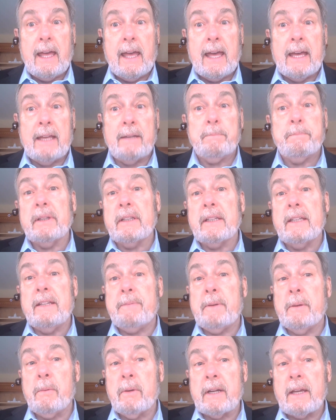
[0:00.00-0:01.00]
And
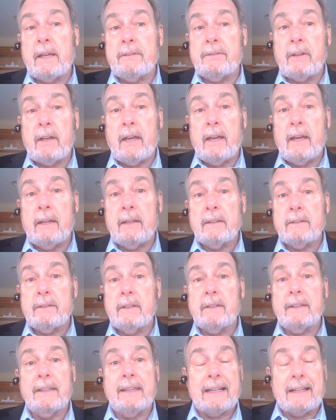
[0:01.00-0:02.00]
believe me when I say,
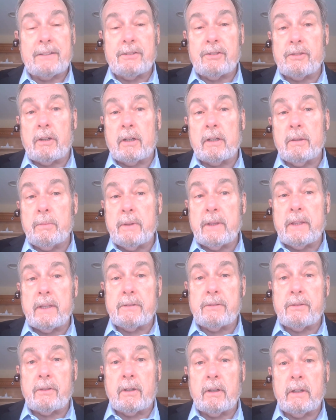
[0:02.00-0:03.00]
getting started with
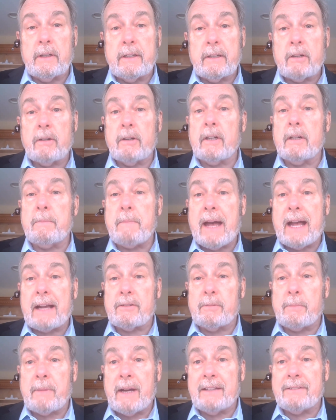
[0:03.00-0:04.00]
this early in your career and
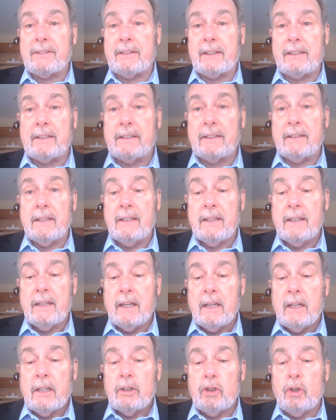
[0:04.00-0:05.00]
maximizing it,
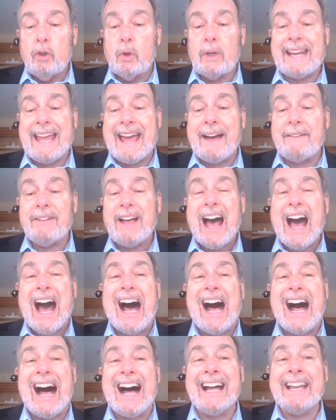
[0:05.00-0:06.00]
you can have
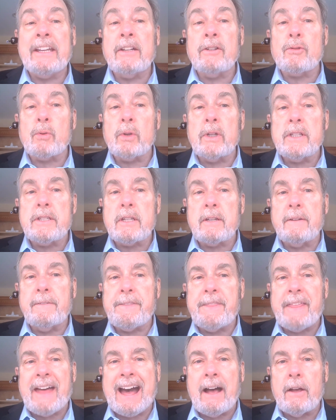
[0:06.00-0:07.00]
hundreds of
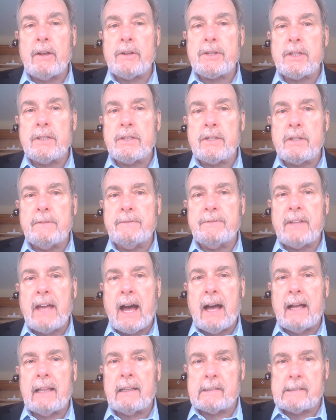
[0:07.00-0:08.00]
thousands of
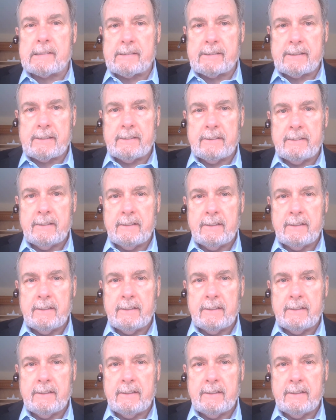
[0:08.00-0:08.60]
dollars